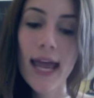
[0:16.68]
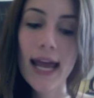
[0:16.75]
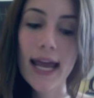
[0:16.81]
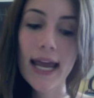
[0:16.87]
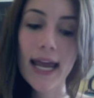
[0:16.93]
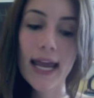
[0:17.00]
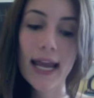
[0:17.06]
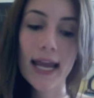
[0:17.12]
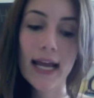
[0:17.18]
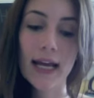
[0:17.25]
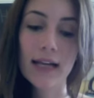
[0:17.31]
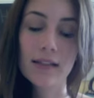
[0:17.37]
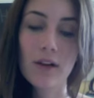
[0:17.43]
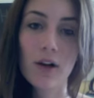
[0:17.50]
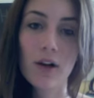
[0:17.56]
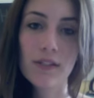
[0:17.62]

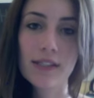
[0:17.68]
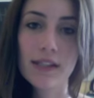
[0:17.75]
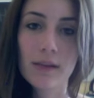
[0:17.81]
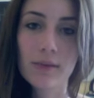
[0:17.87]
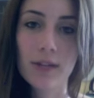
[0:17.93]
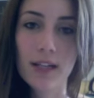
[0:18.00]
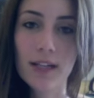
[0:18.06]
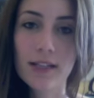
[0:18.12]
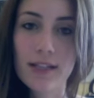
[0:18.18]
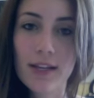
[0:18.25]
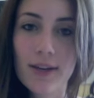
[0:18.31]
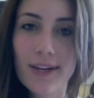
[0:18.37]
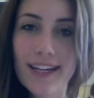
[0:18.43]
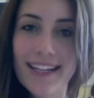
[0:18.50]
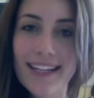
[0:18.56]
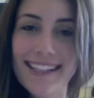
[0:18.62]
And obviously I'm not going to tell you
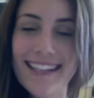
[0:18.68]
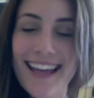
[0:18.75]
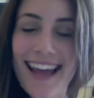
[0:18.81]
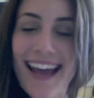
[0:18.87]
what it is.